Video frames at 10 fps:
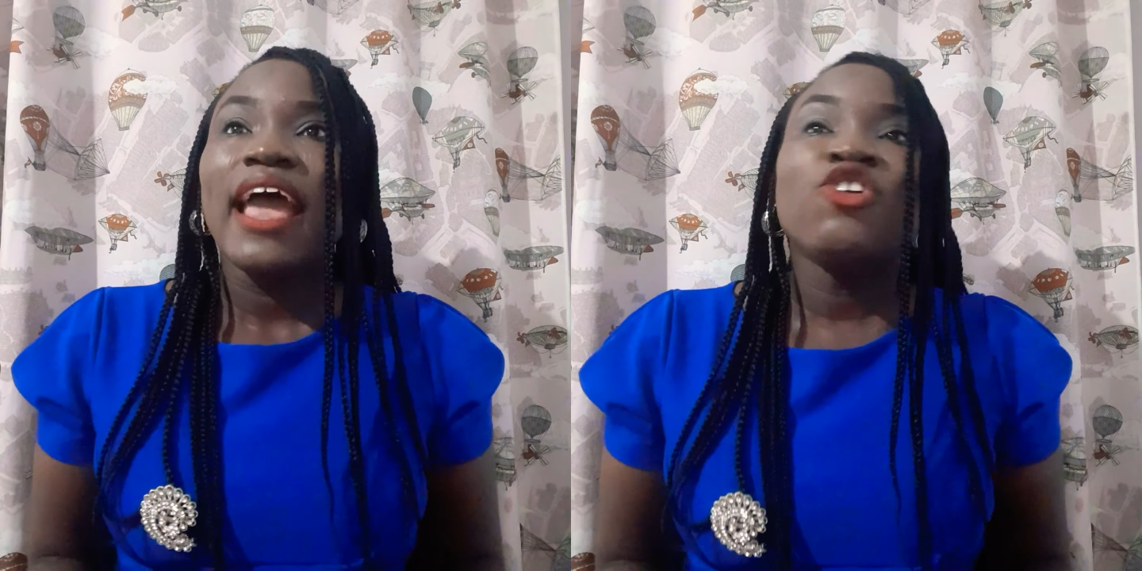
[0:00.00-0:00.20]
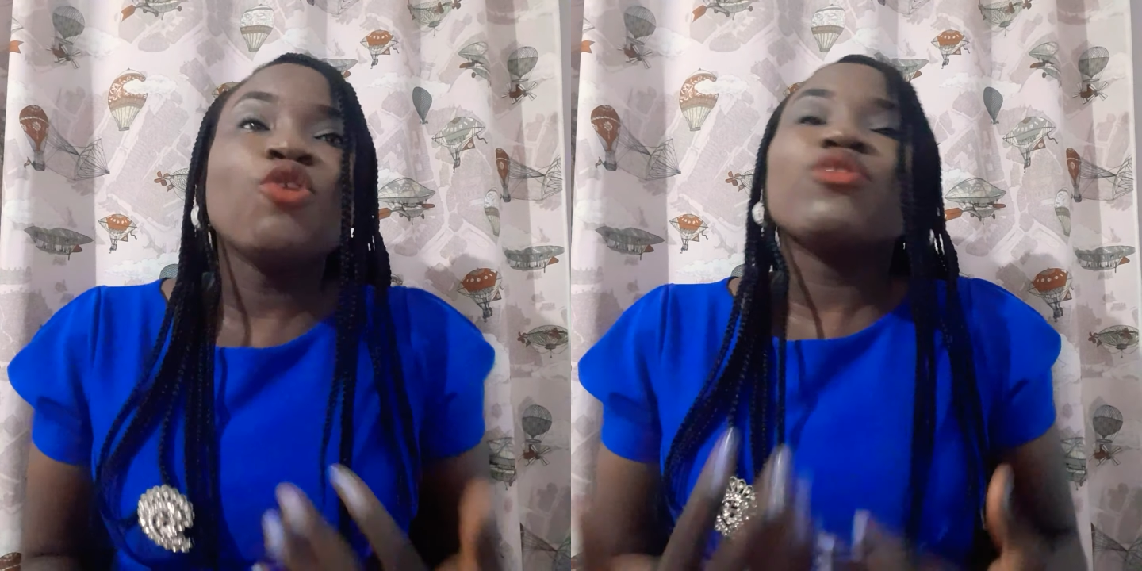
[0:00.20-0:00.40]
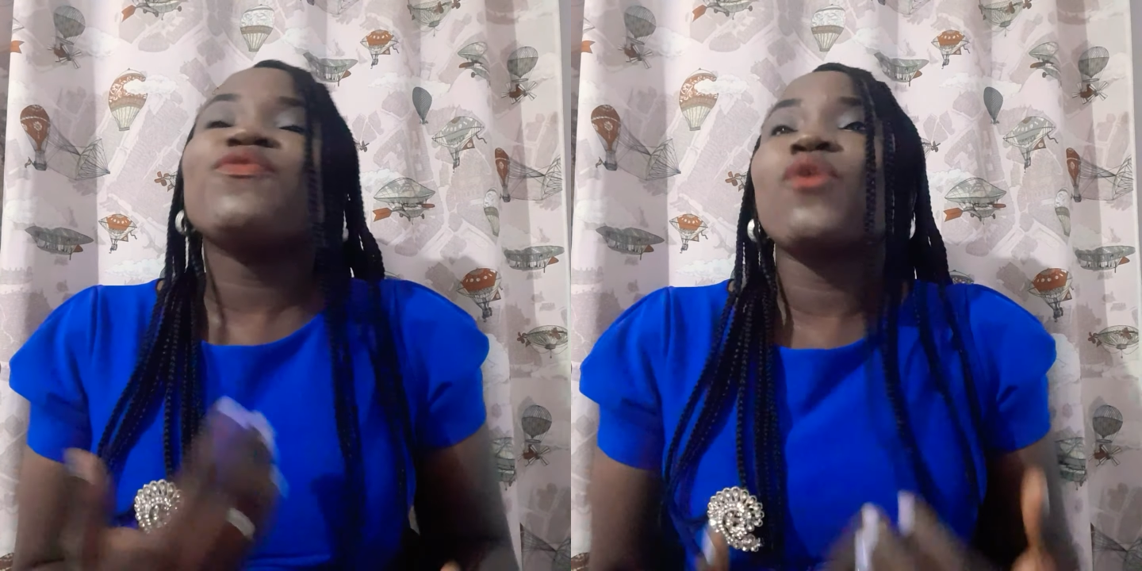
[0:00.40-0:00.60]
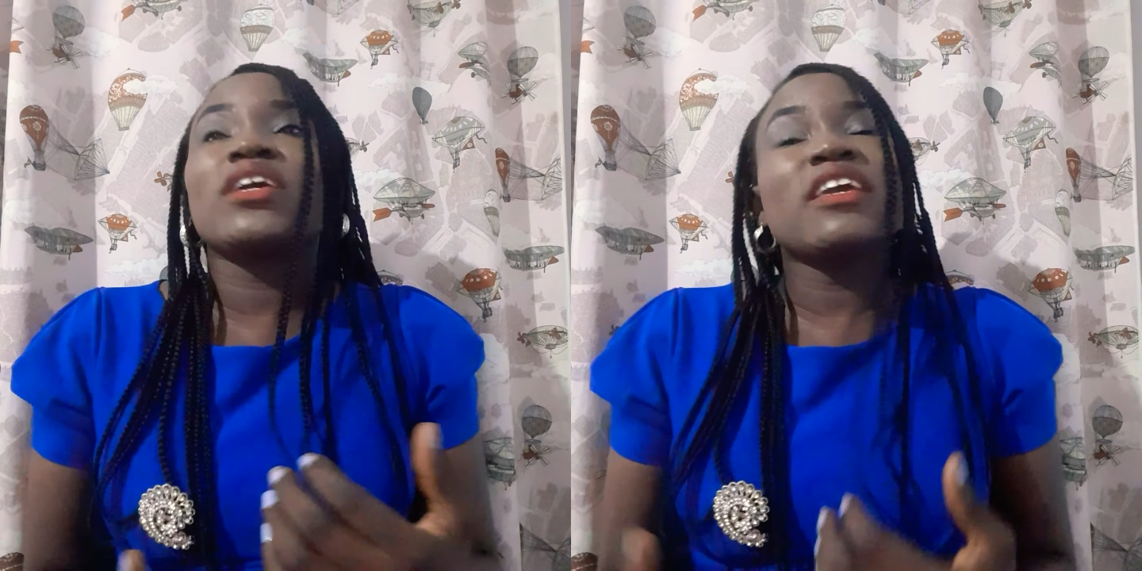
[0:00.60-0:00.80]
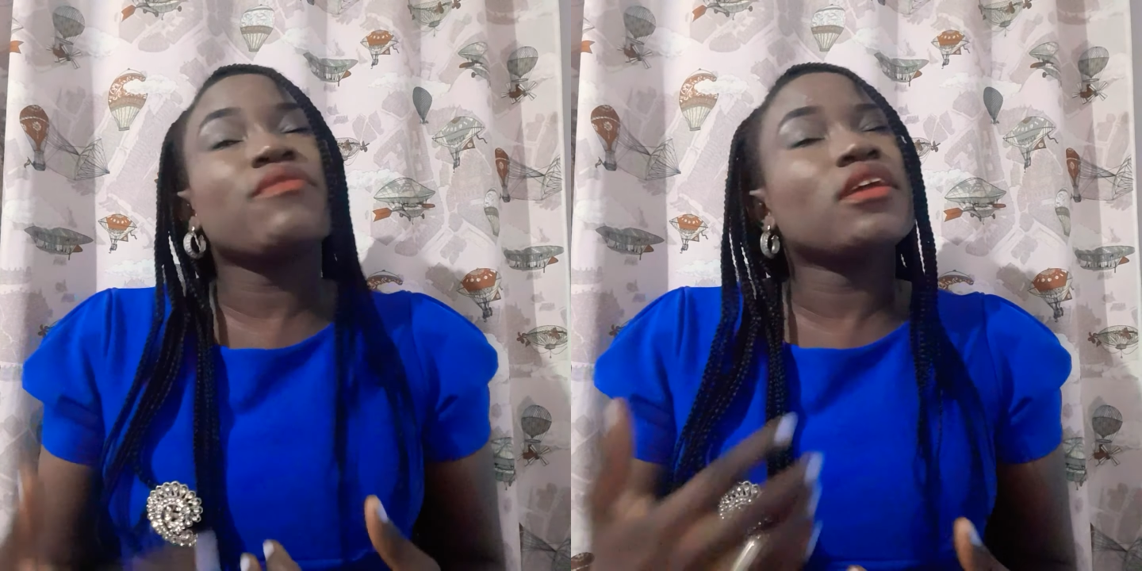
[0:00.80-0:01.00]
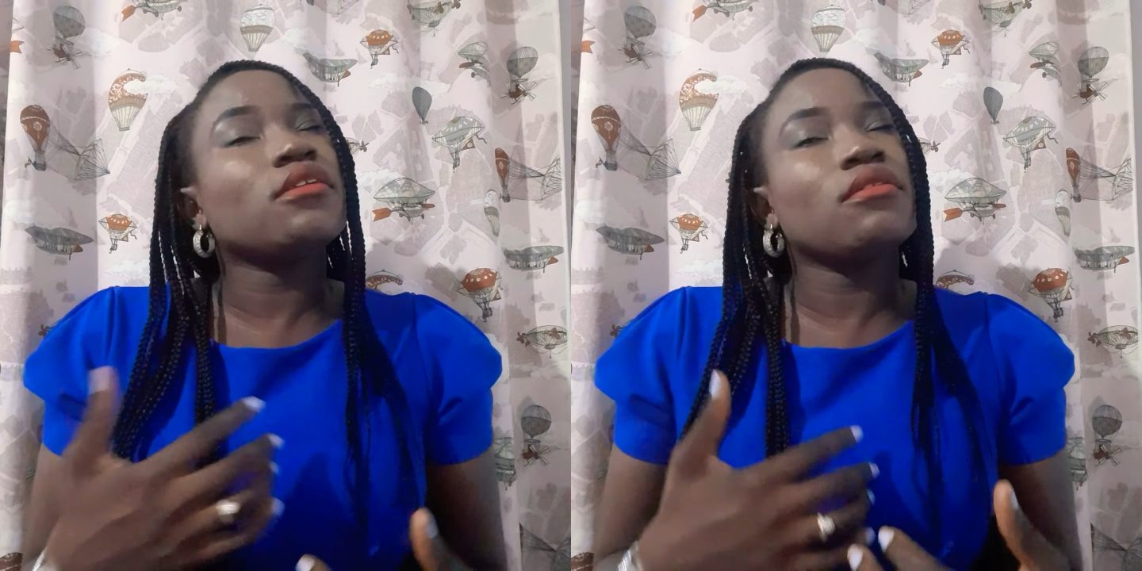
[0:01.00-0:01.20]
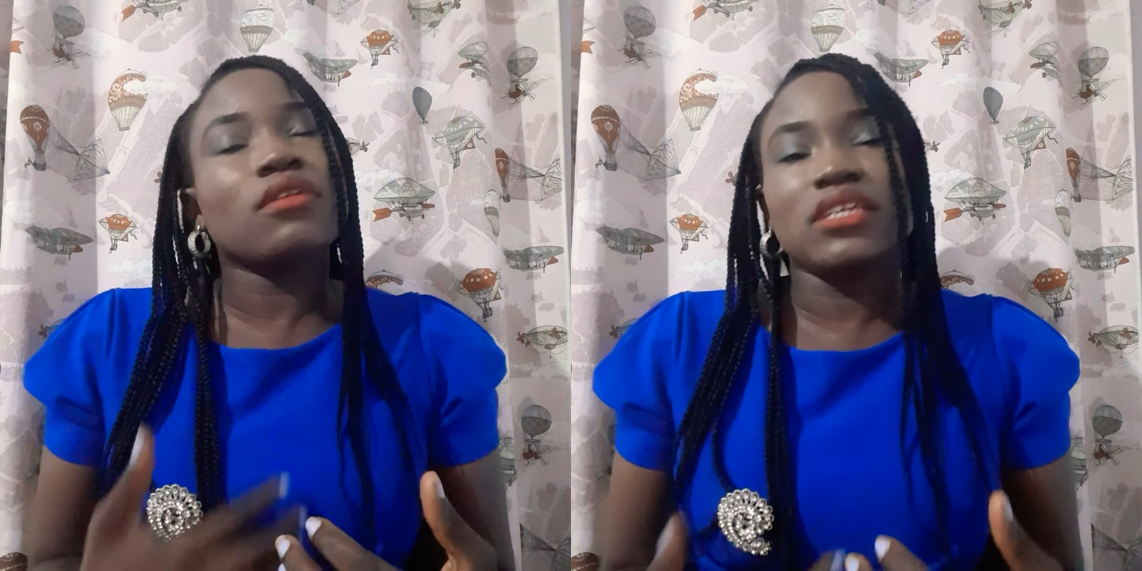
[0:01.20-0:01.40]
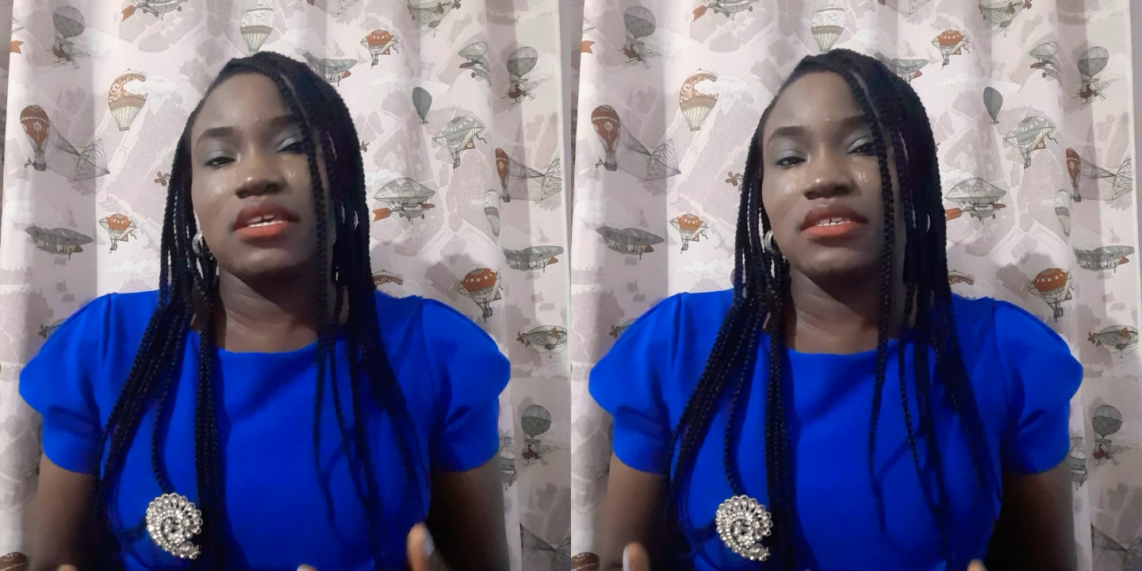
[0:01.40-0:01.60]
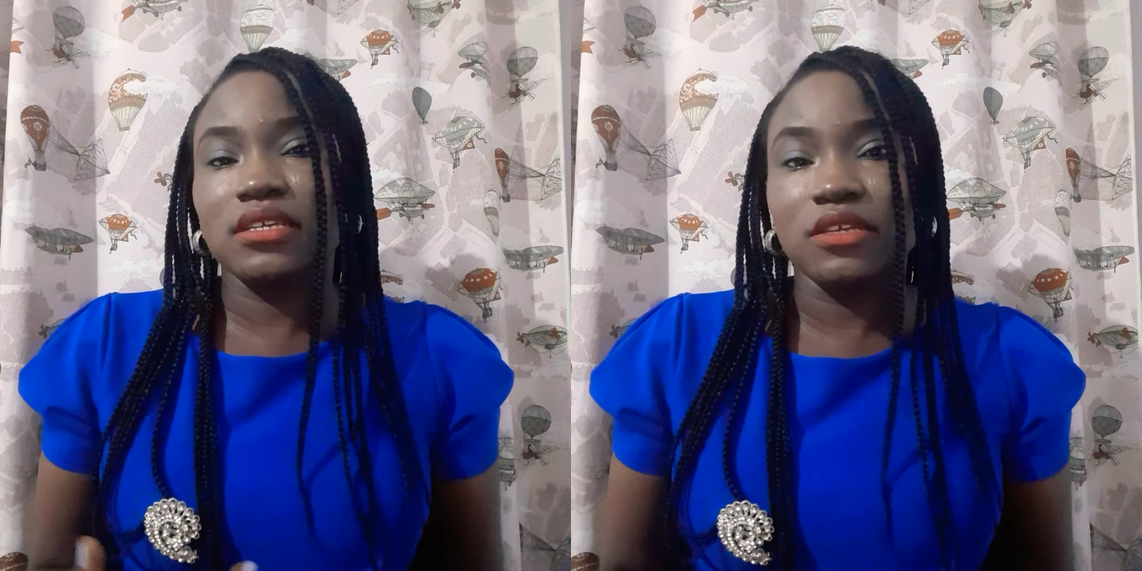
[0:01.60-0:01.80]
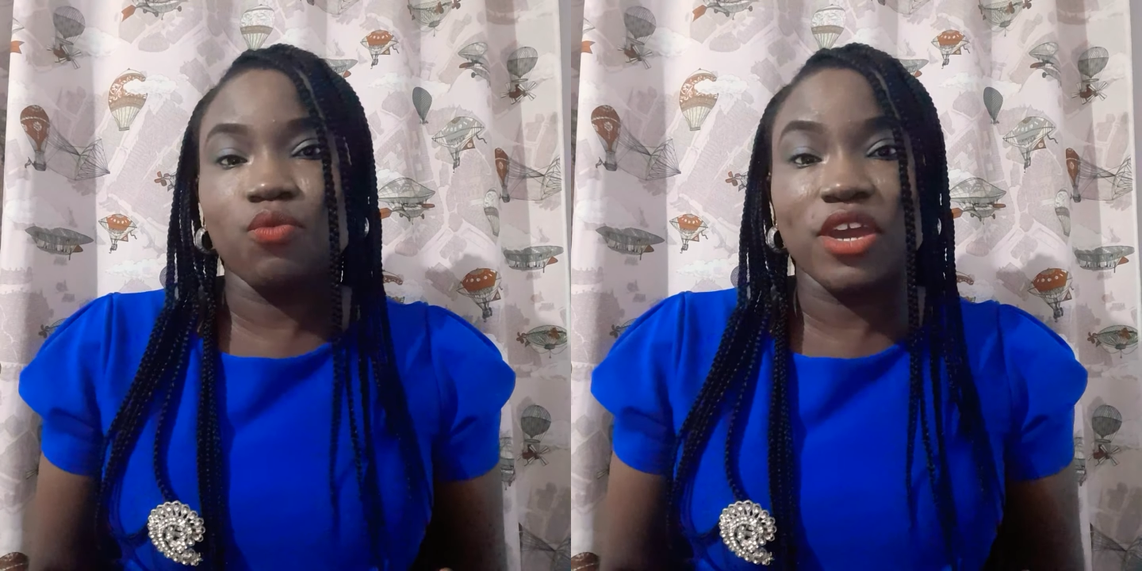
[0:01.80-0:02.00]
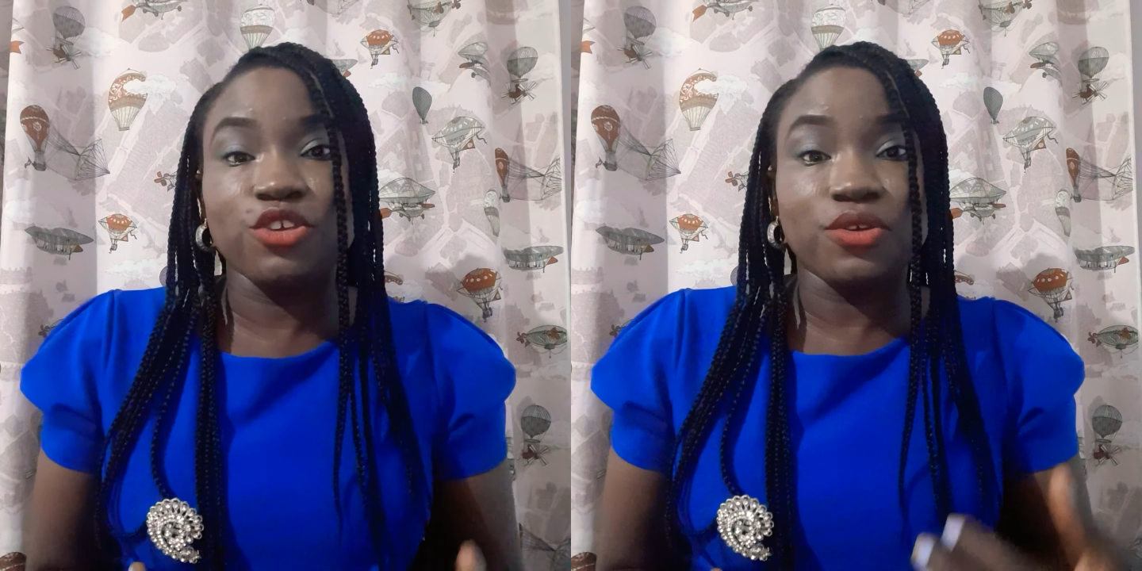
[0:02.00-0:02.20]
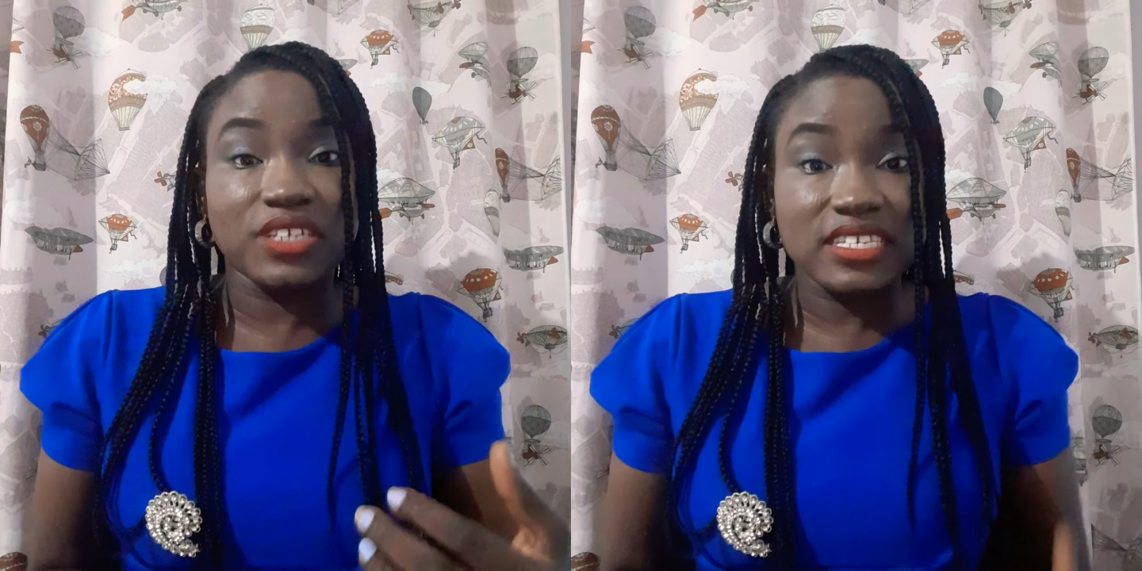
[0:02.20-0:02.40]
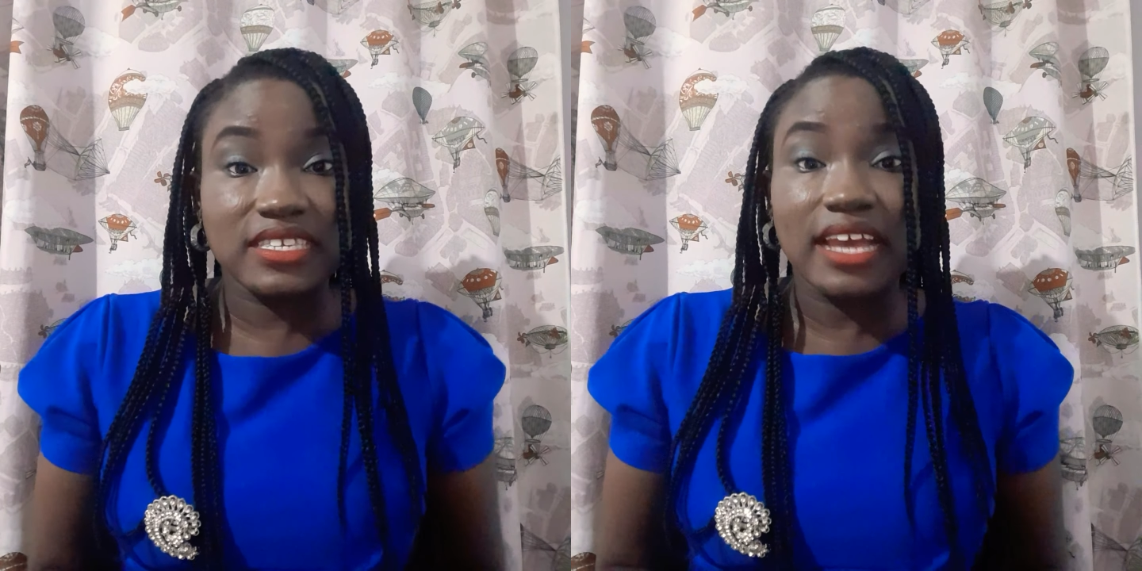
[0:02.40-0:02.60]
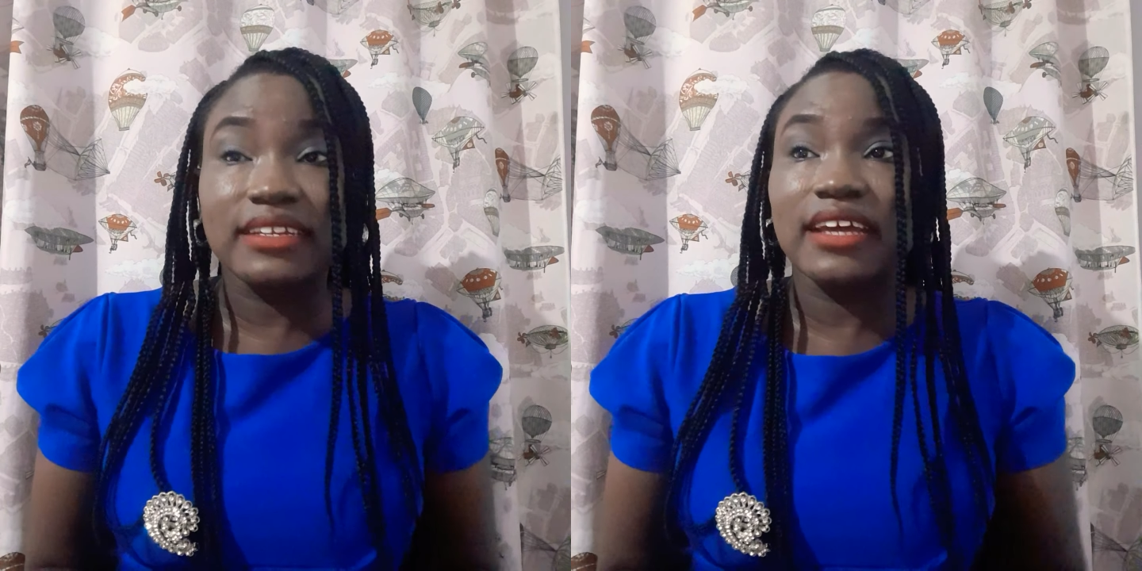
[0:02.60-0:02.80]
You would forgive a lot easily when you understand